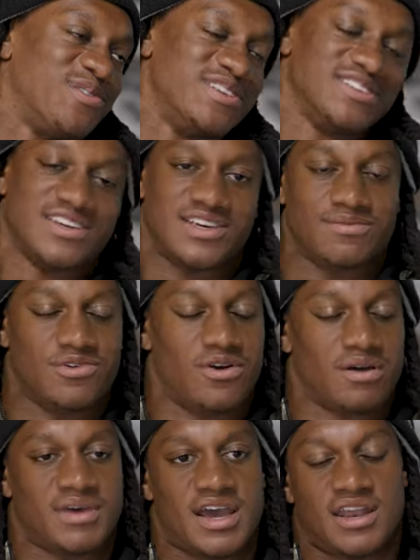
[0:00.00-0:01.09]
a reason to keep
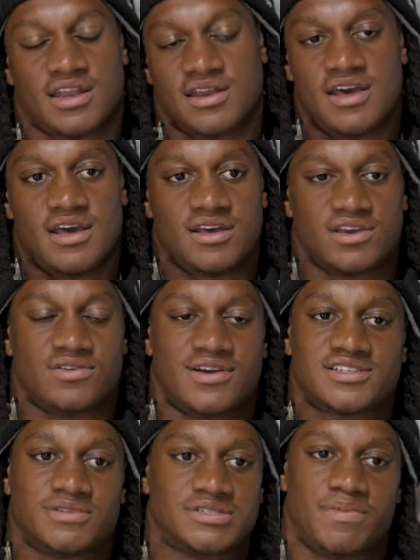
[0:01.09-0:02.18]
going, man. And, you know,
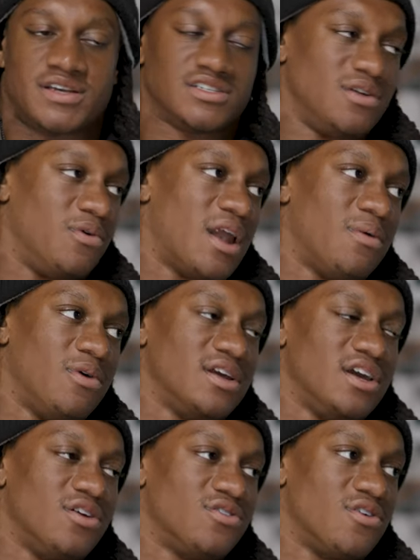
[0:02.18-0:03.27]
that's just basically what I wanted to
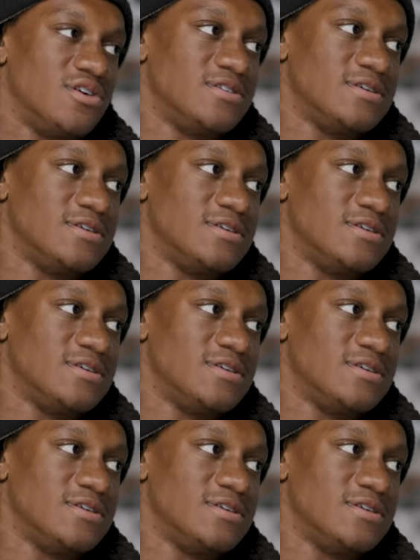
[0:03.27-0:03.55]
get across.